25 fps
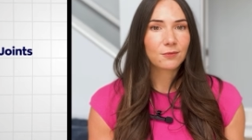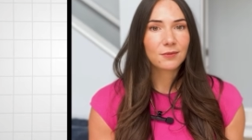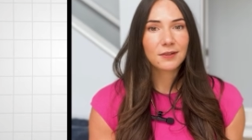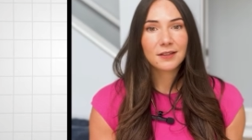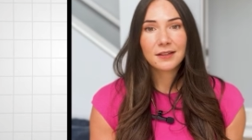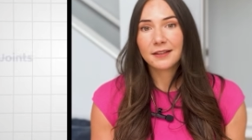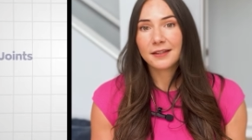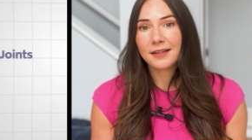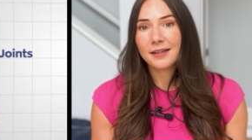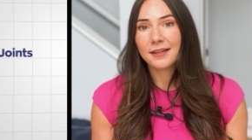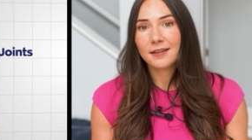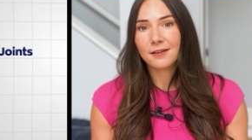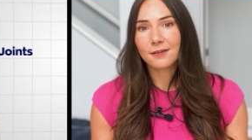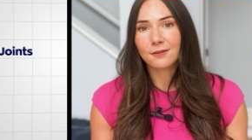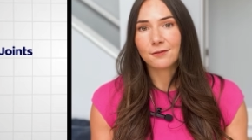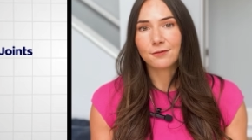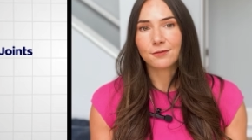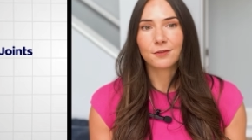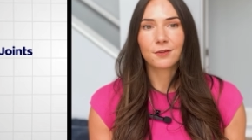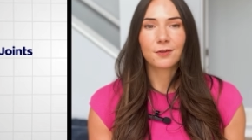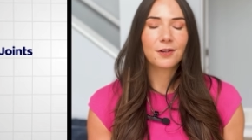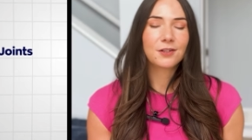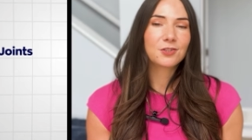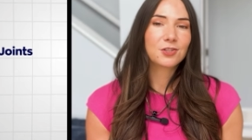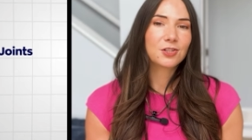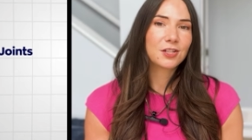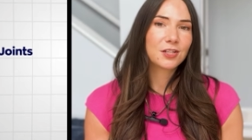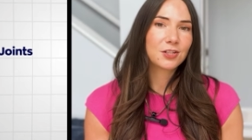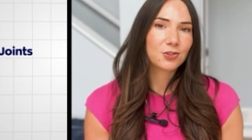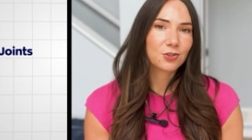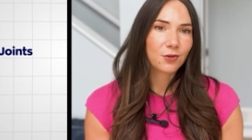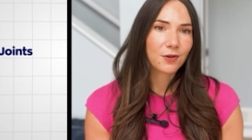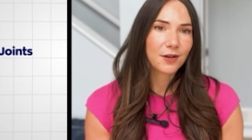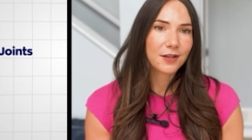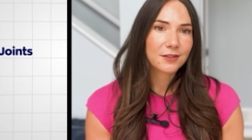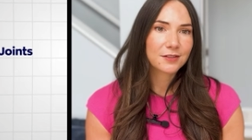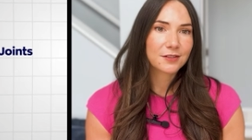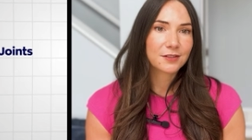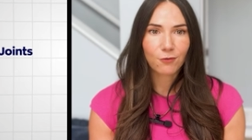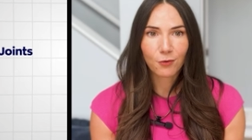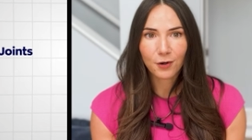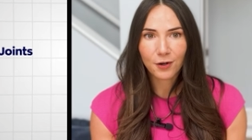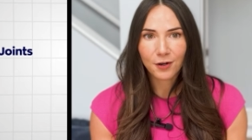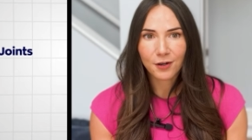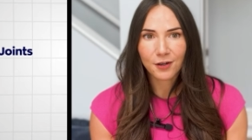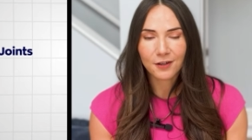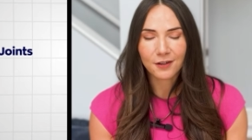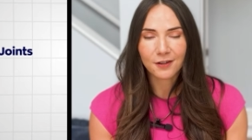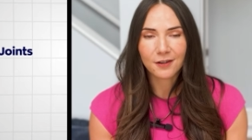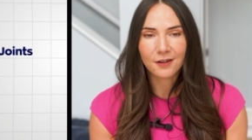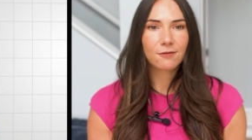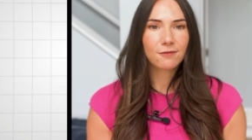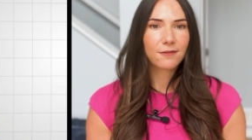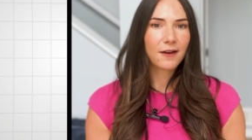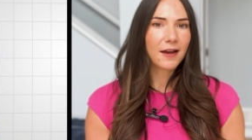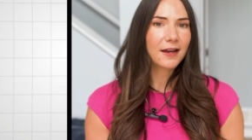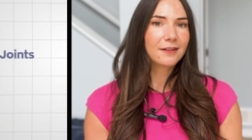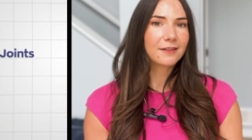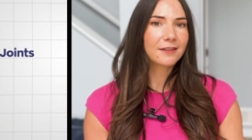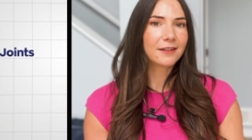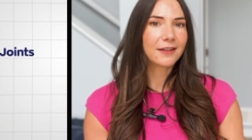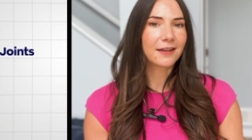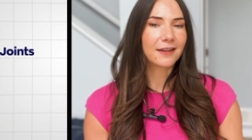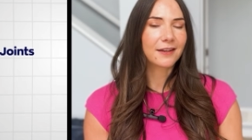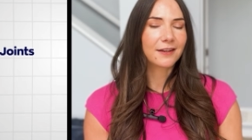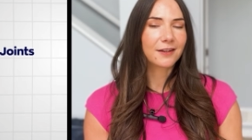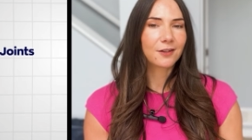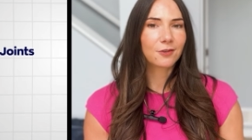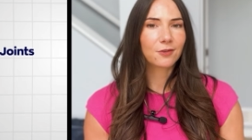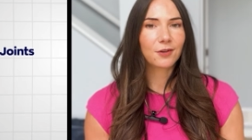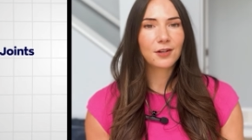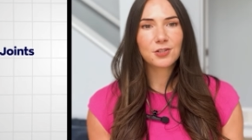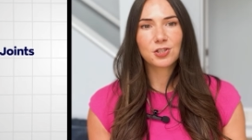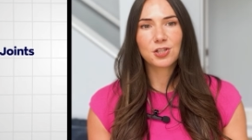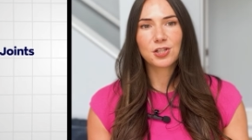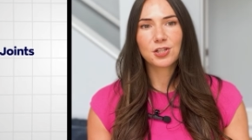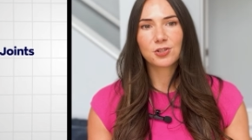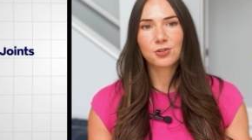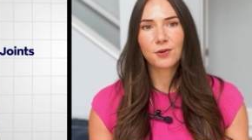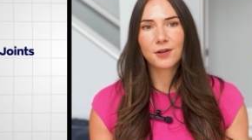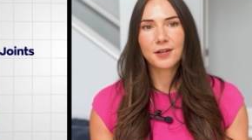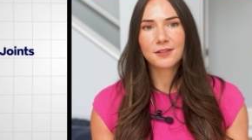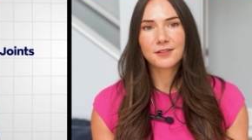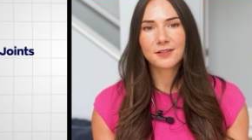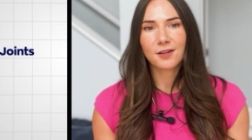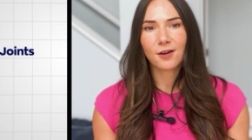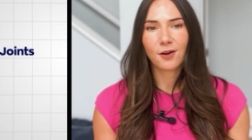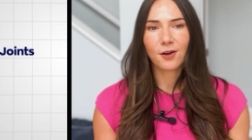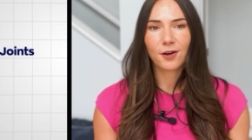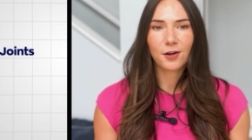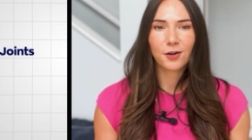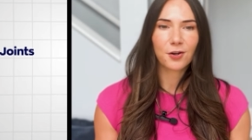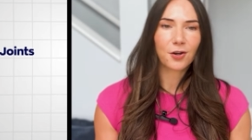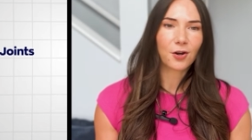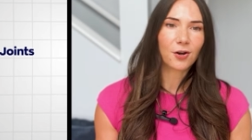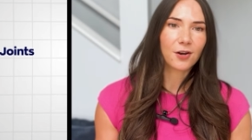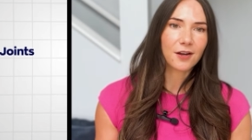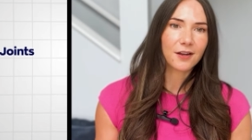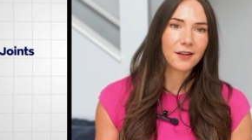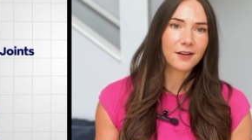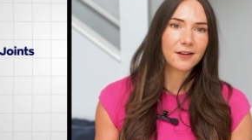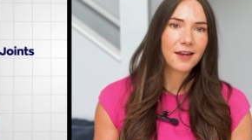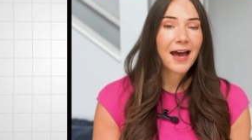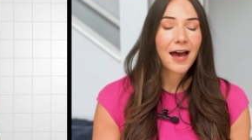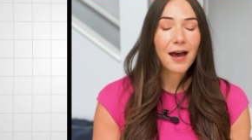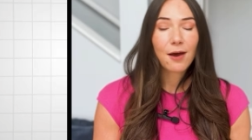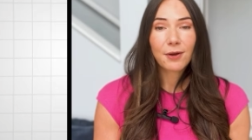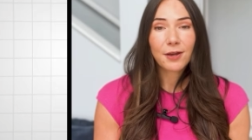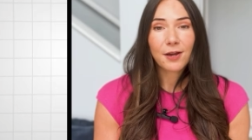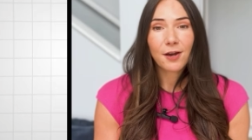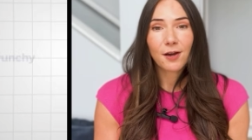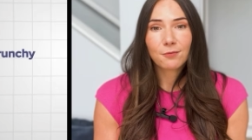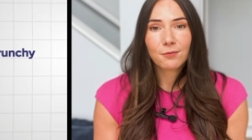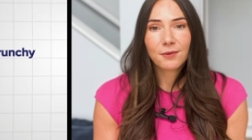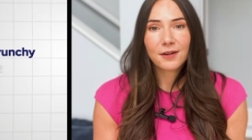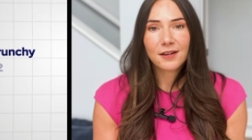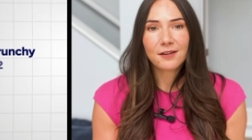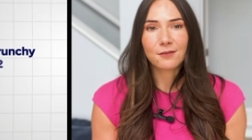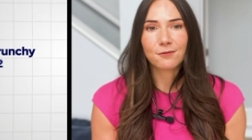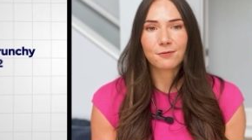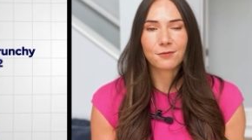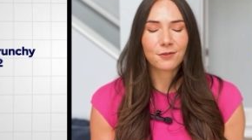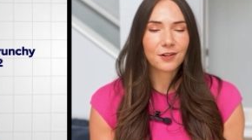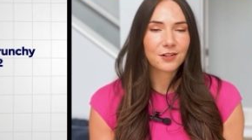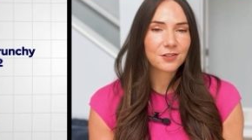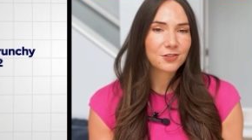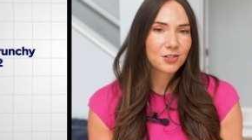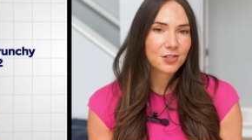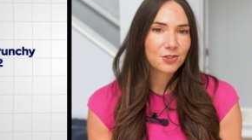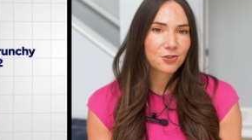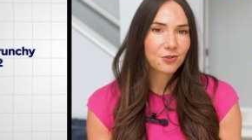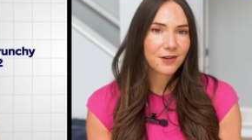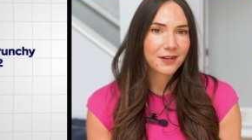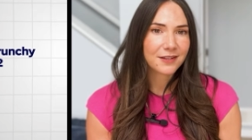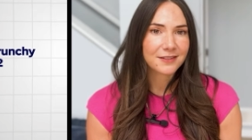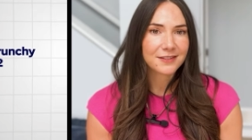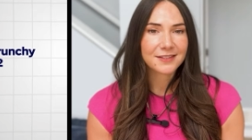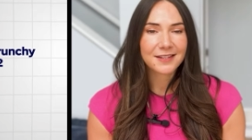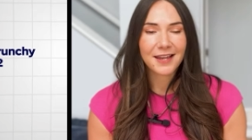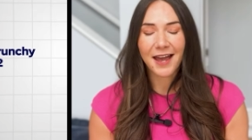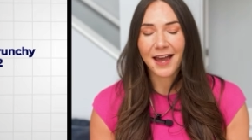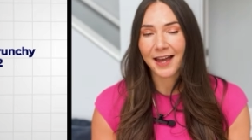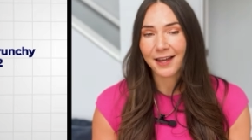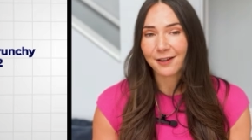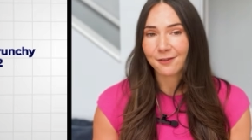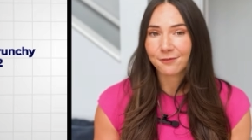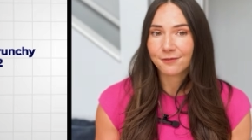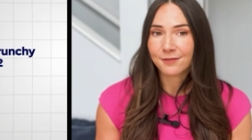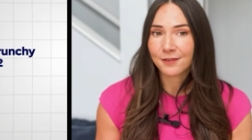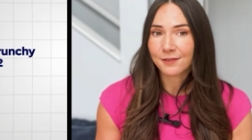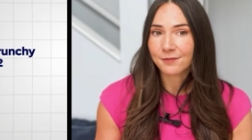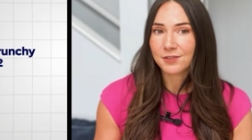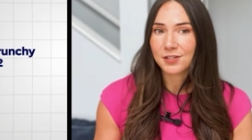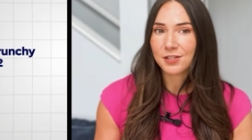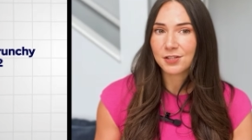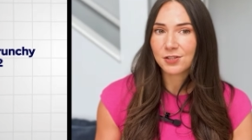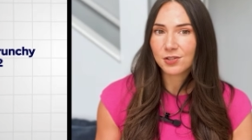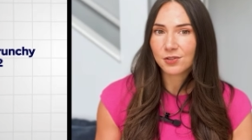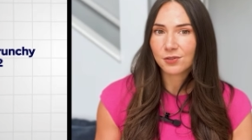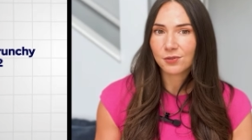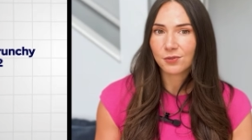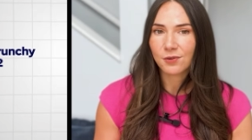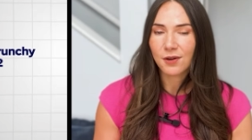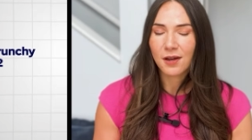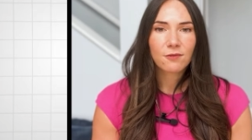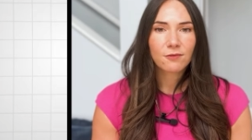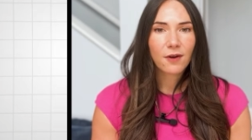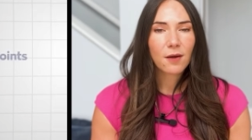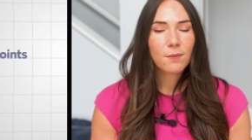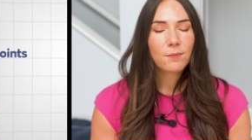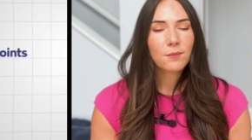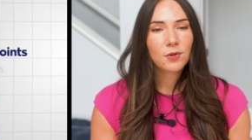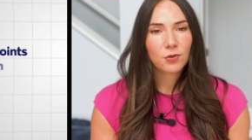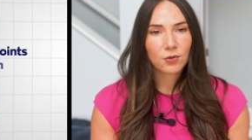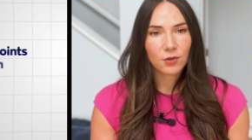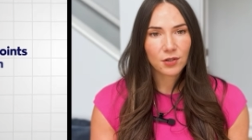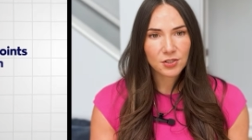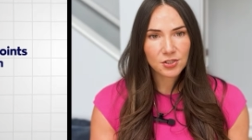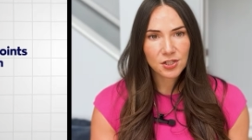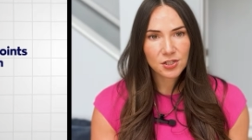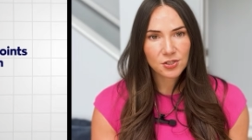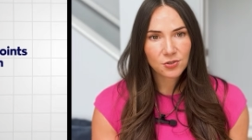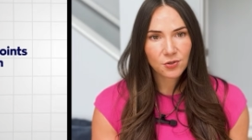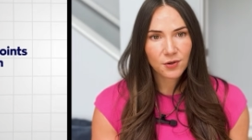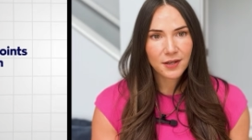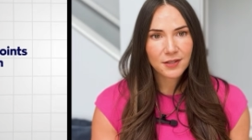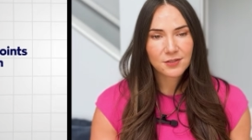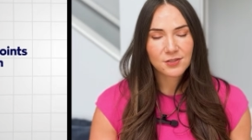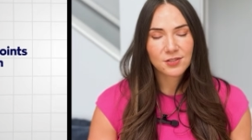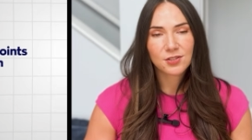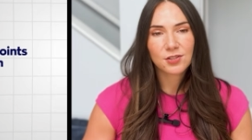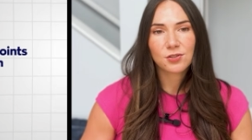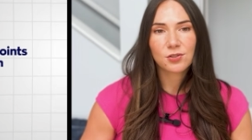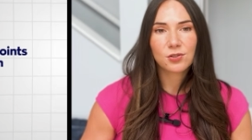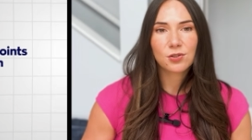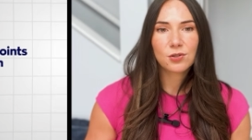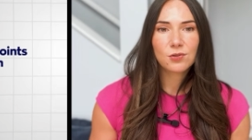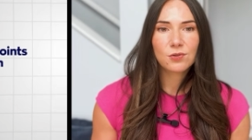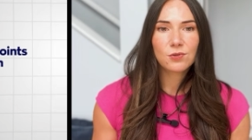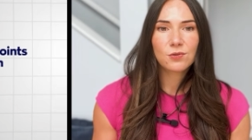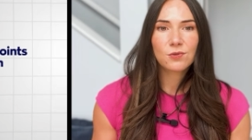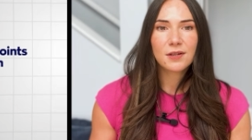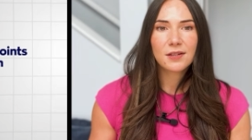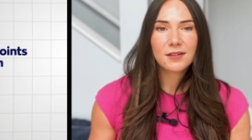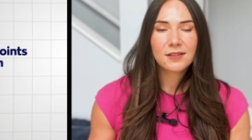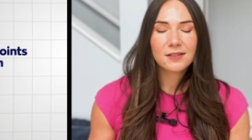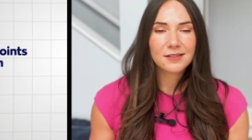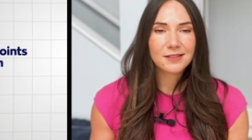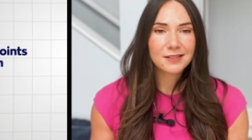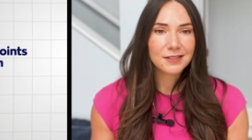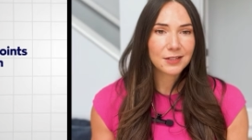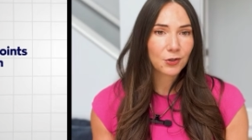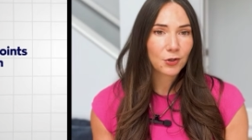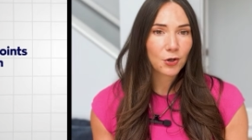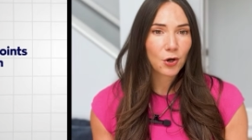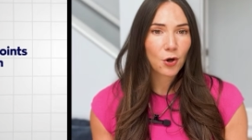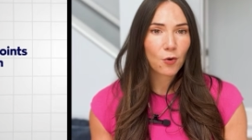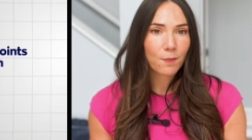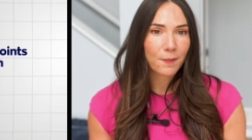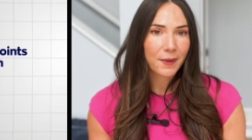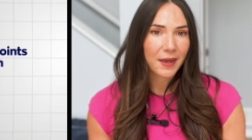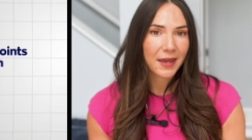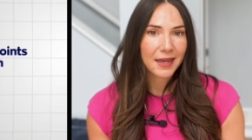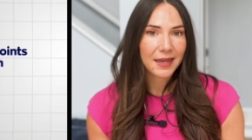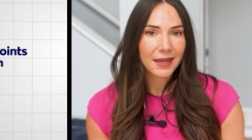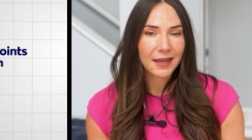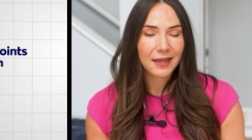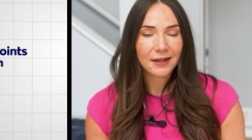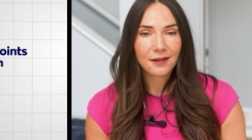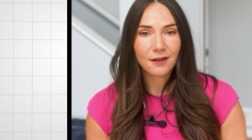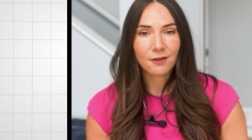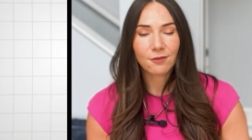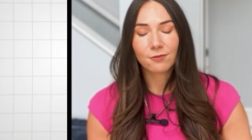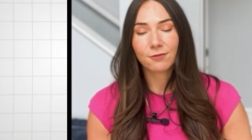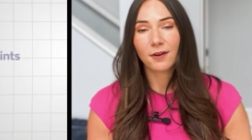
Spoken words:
Relieve crunchy joints for good. Finally, crunchy joints are gone. How I got rid of crunchy joints at 52. From crunchy joints to zero pain.